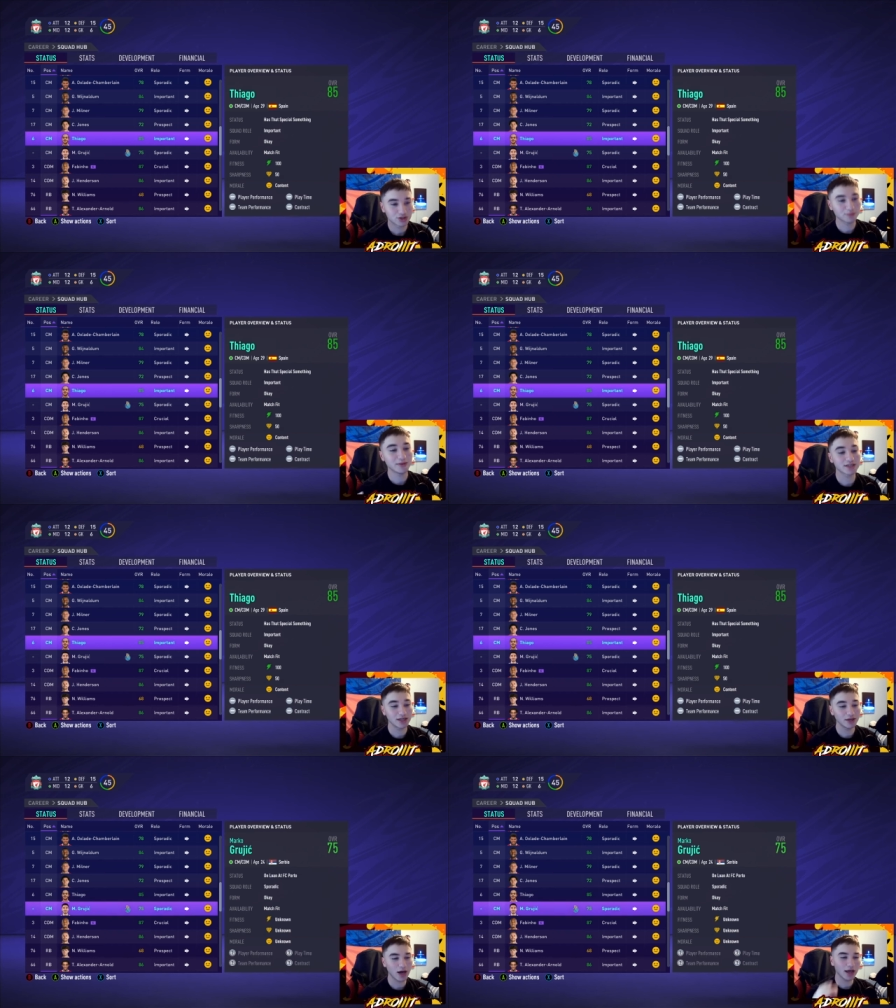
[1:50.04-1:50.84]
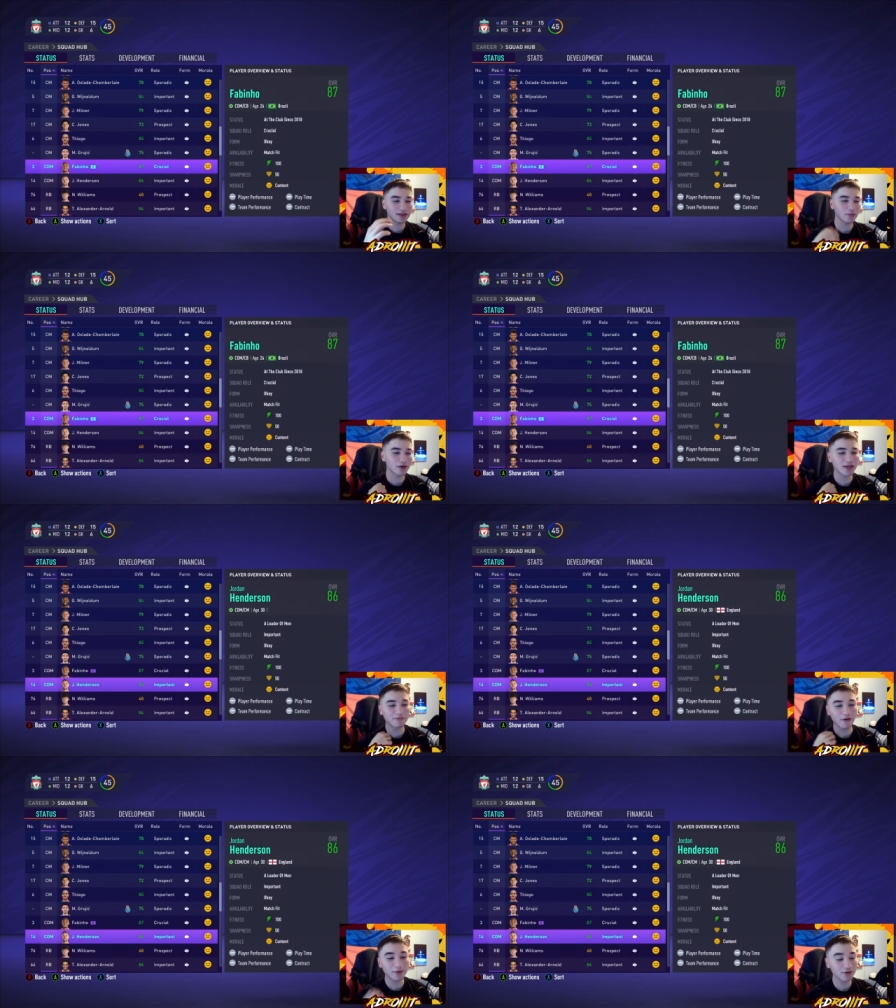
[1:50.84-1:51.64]
So basically, I think we're gonna keep
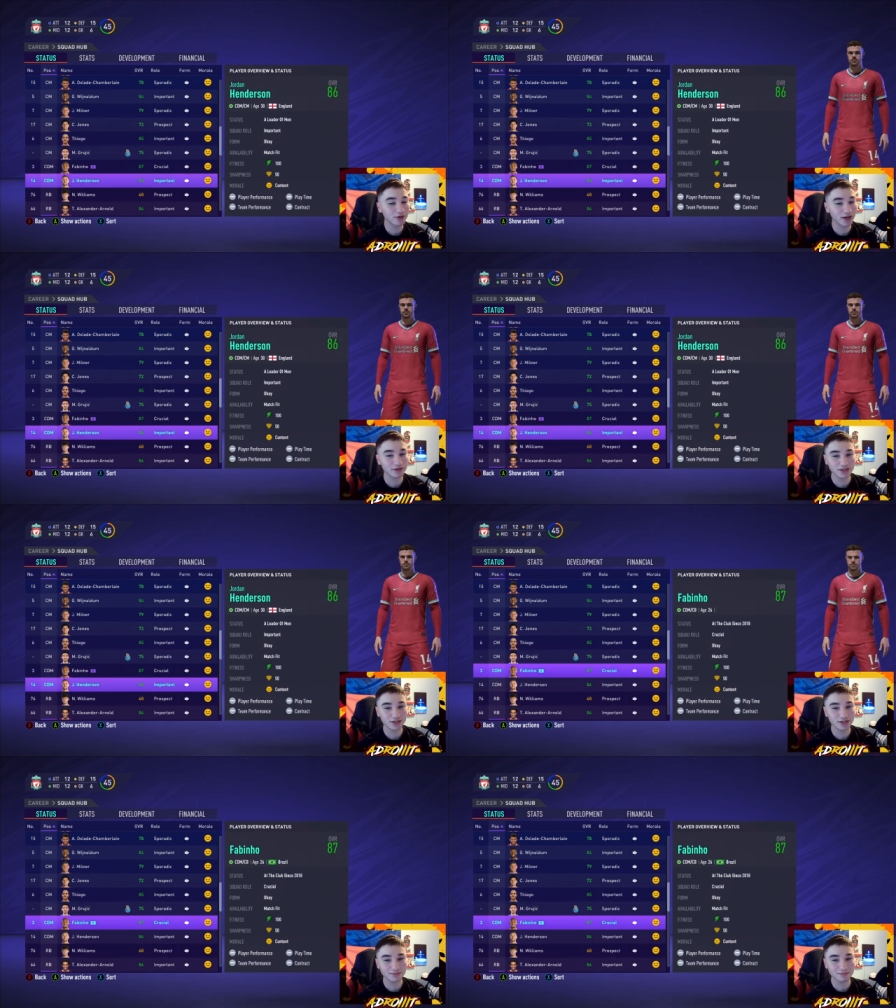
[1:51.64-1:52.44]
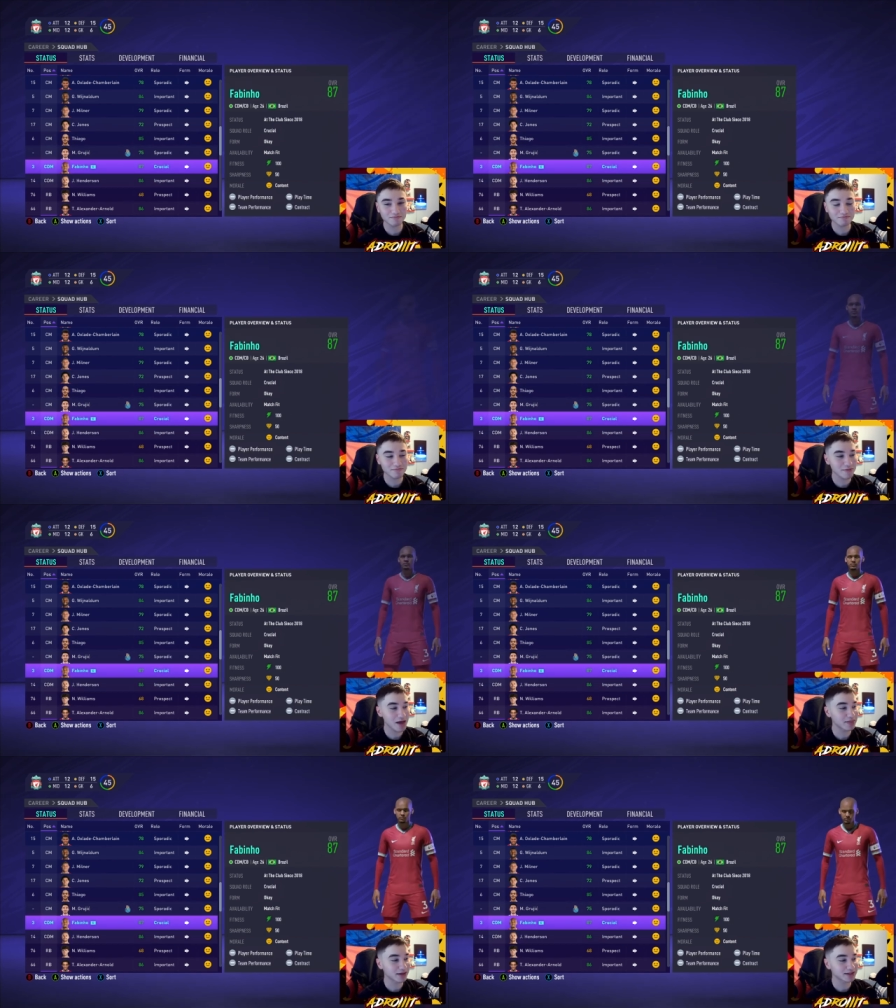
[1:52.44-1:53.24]
Fabinho and Henderson,
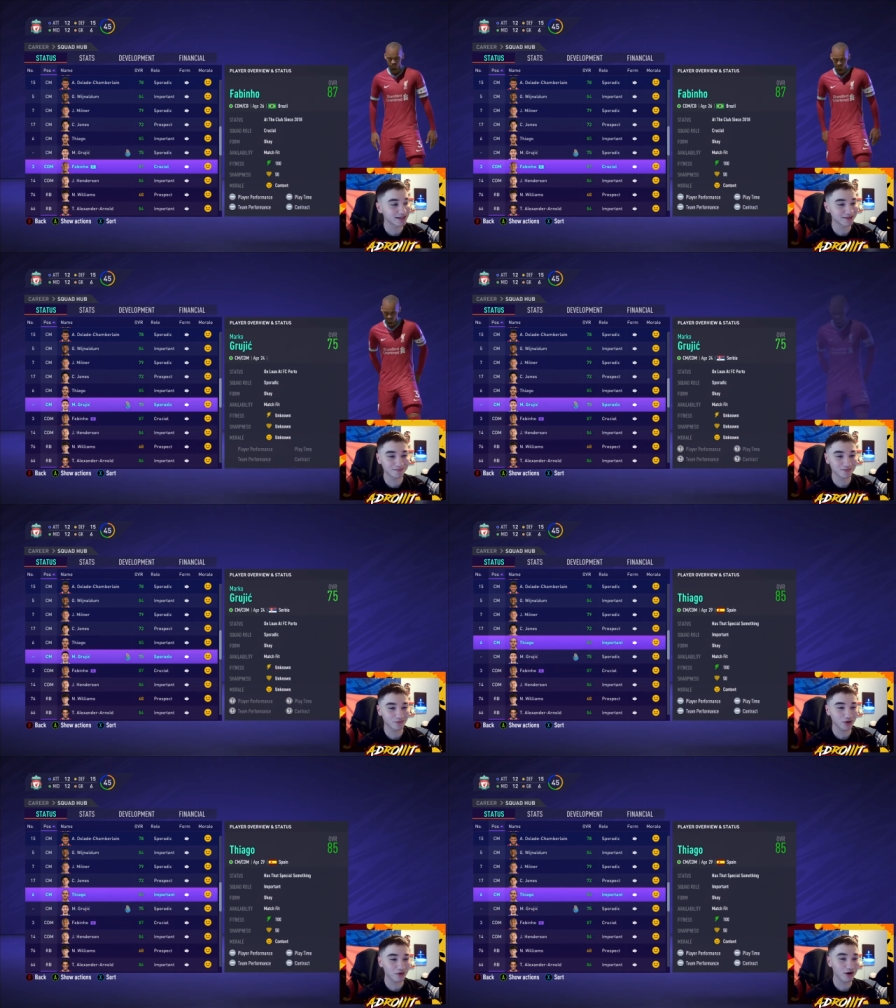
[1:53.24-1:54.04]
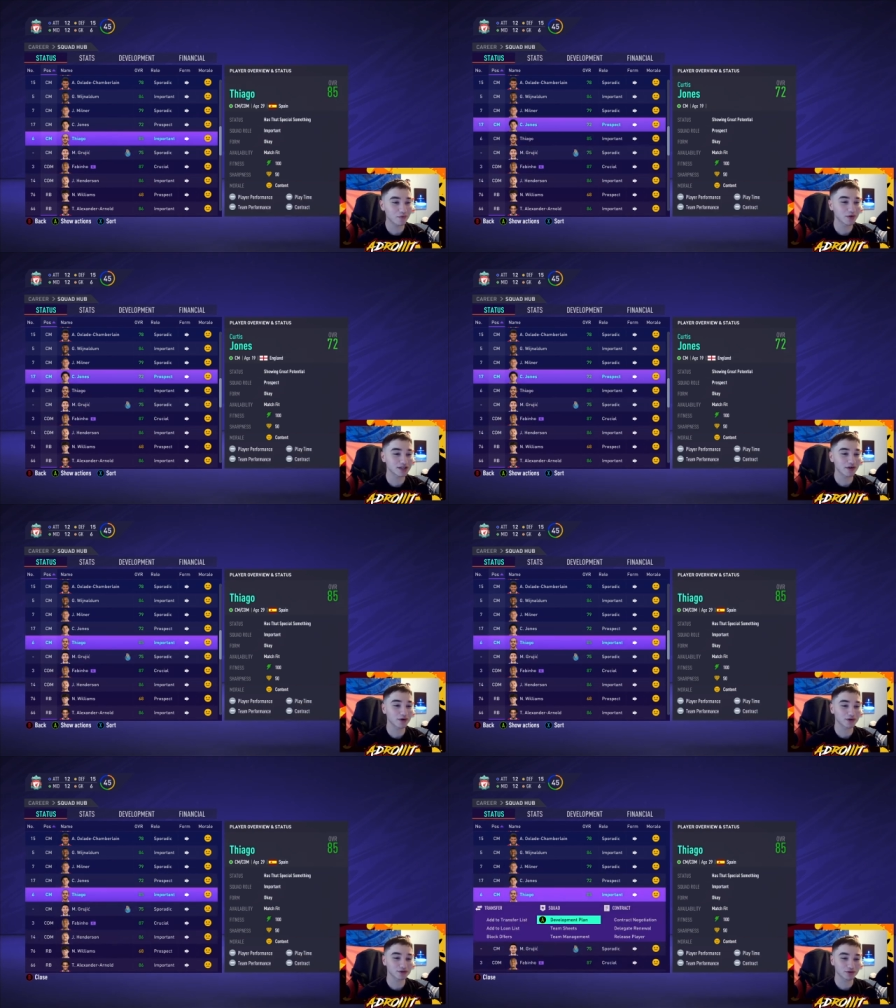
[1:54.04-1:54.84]
and that's it. We're gonna go ahead and release
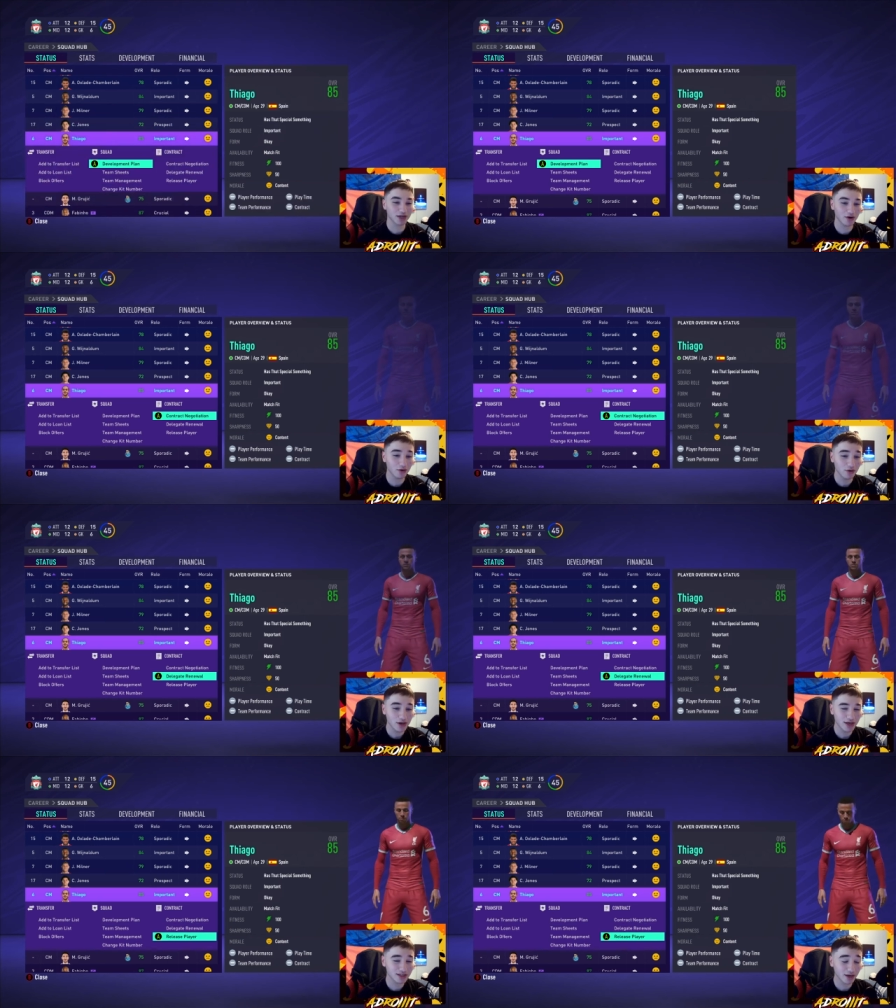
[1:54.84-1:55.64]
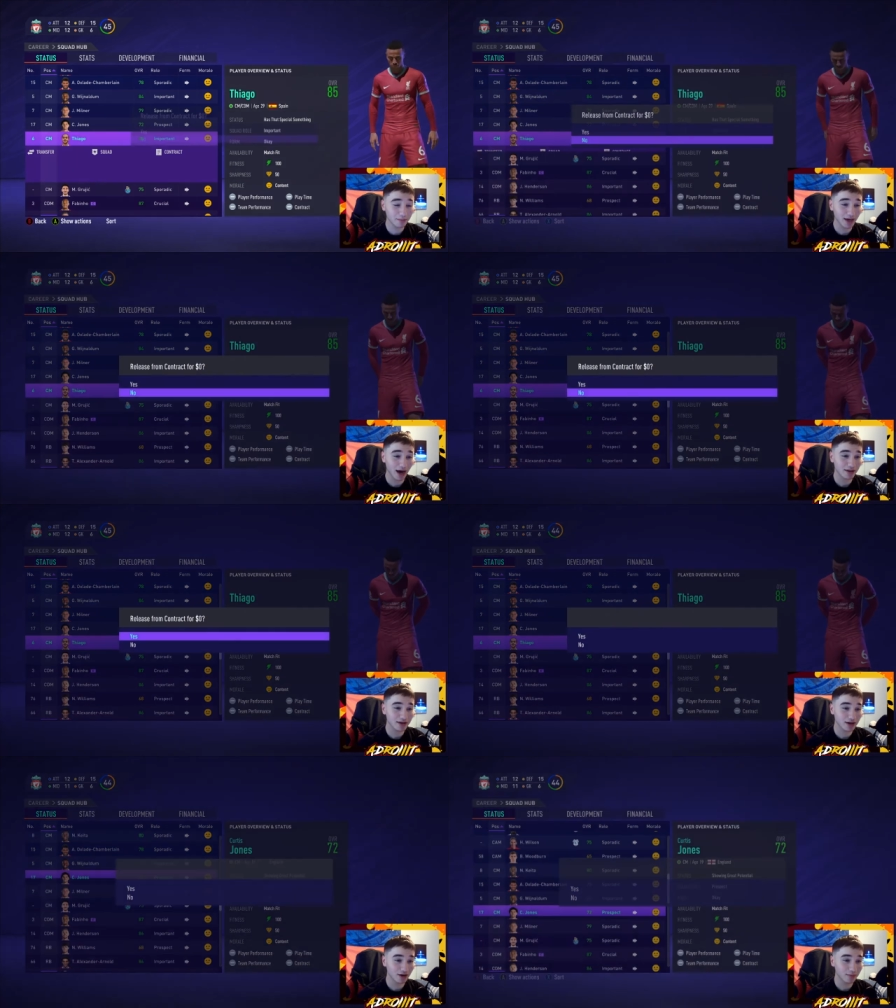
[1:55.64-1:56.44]
everyone else. So Thiago is gonna be out of
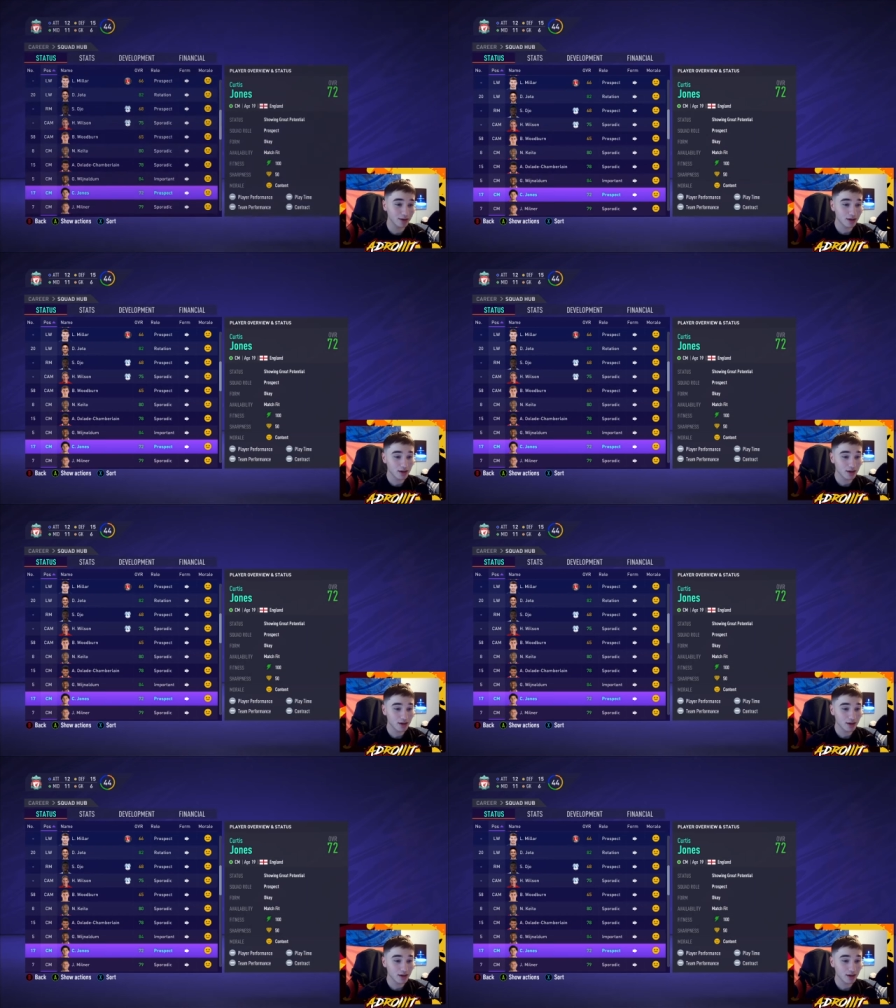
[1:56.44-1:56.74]
the club.